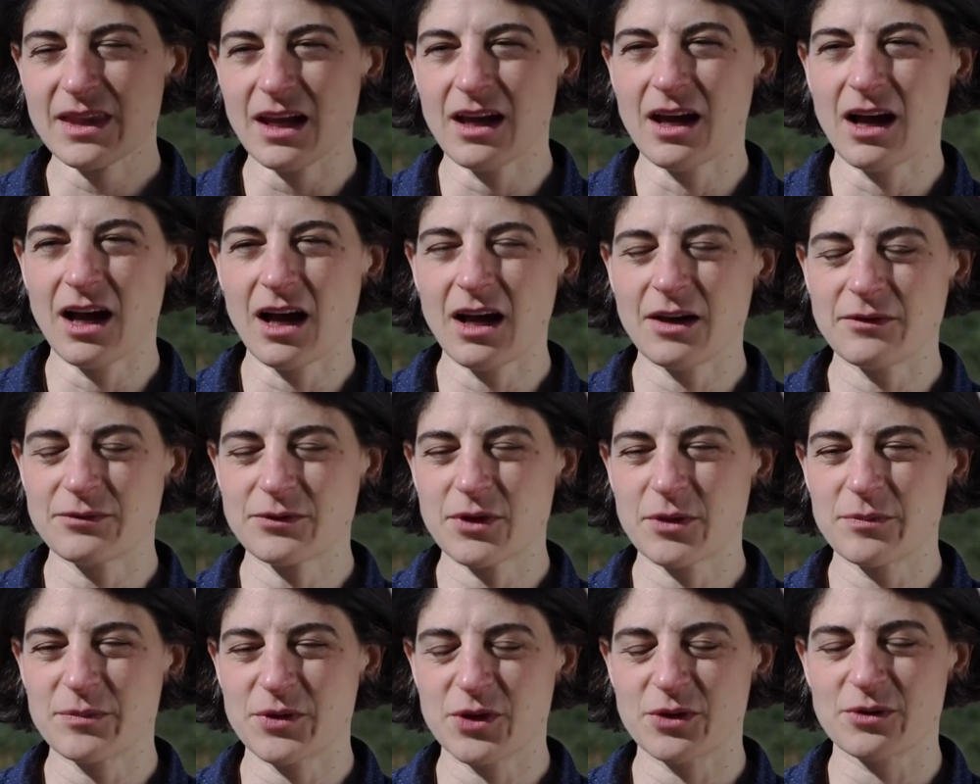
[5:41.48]
of
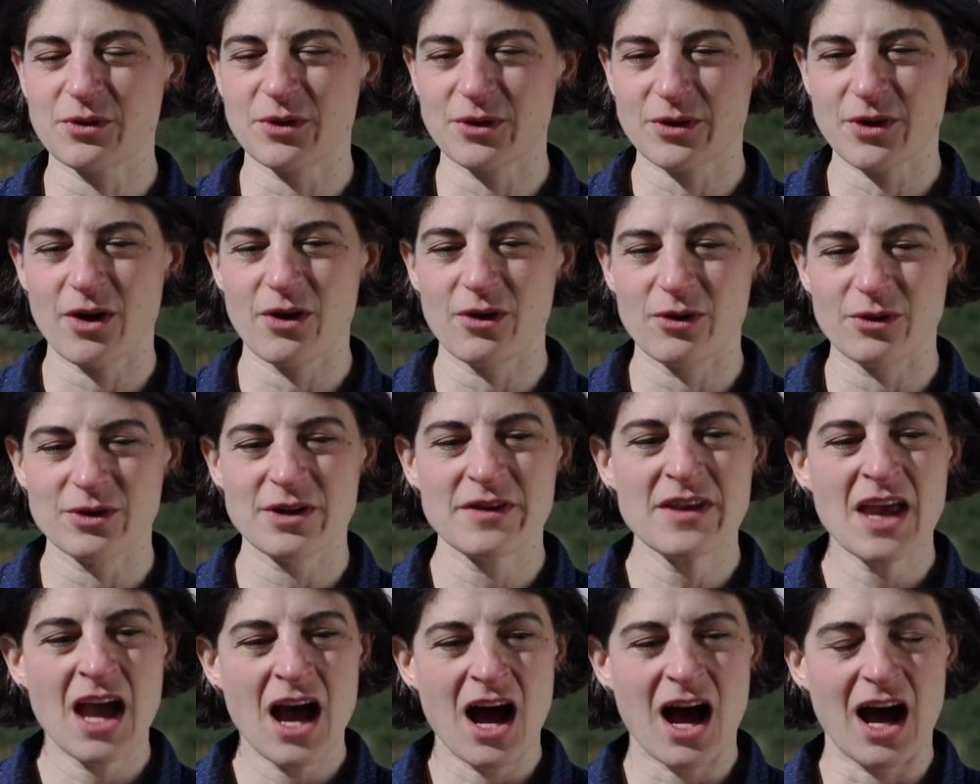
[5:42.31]
computer
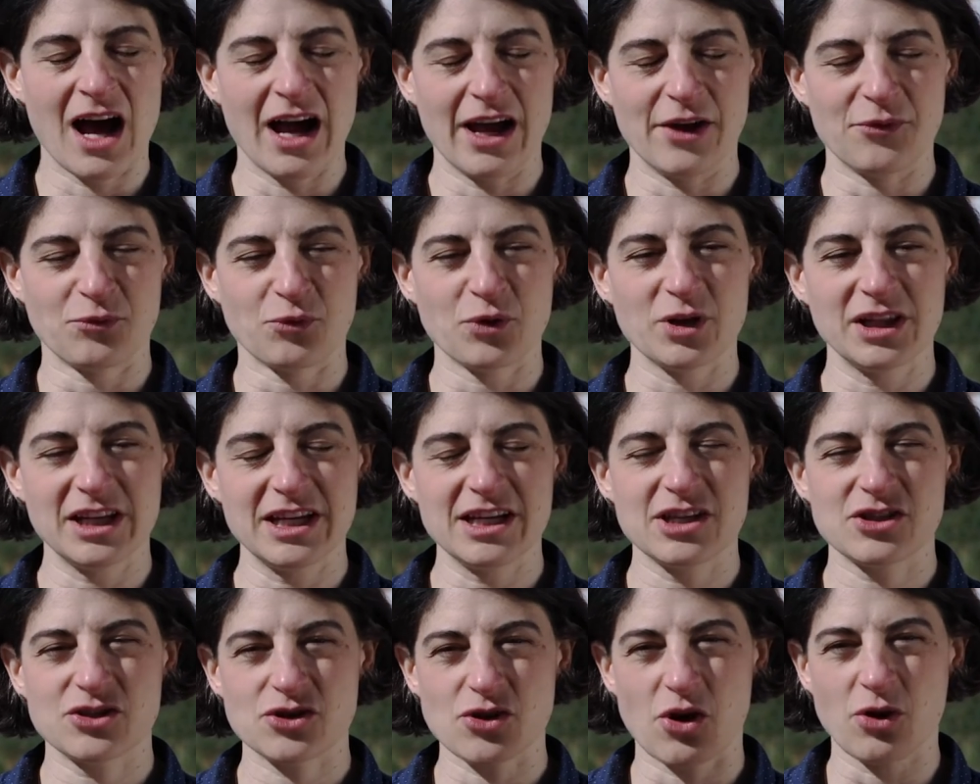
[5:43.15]
code, and
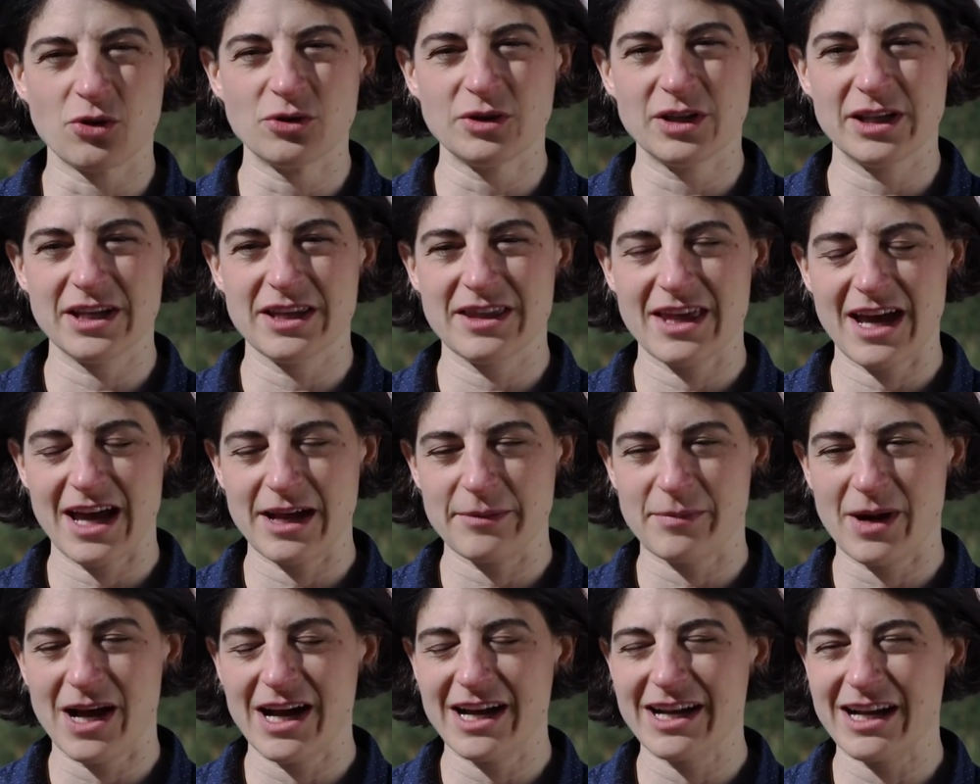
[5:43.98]
release only
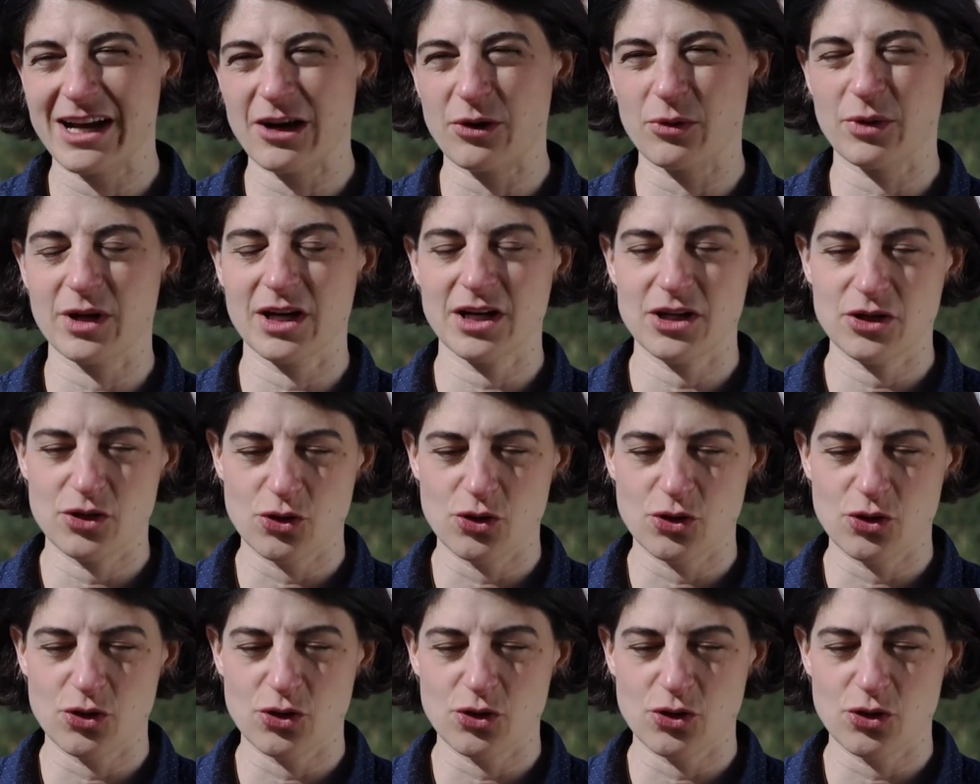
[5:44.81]
that binary,